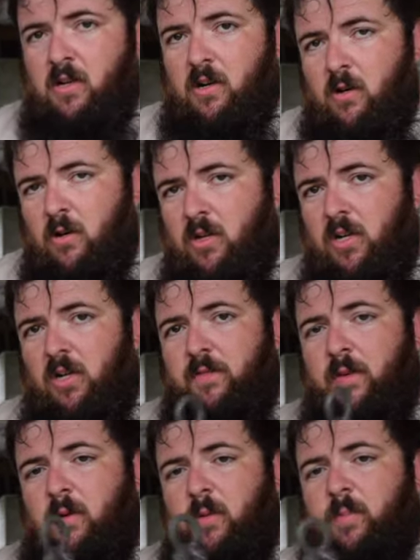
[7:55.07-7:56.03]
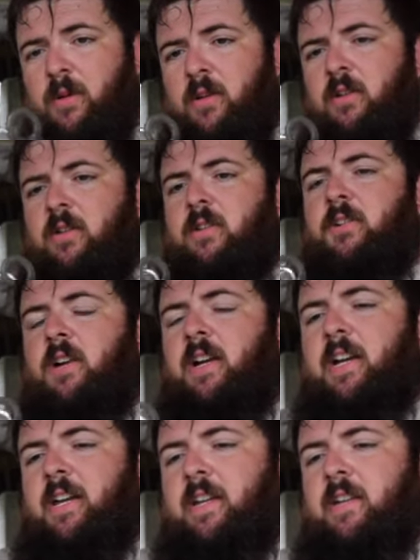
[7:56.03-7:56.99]
Or if I want to put it on a
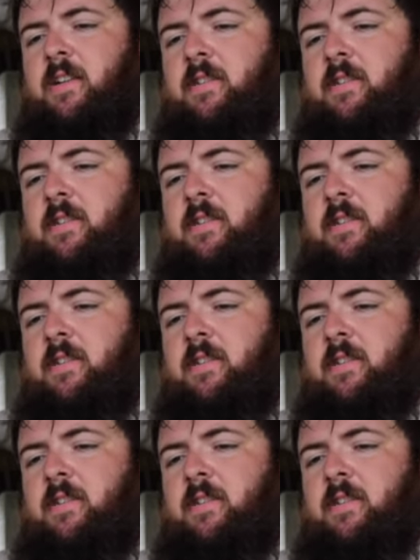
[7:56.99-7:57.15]
drag,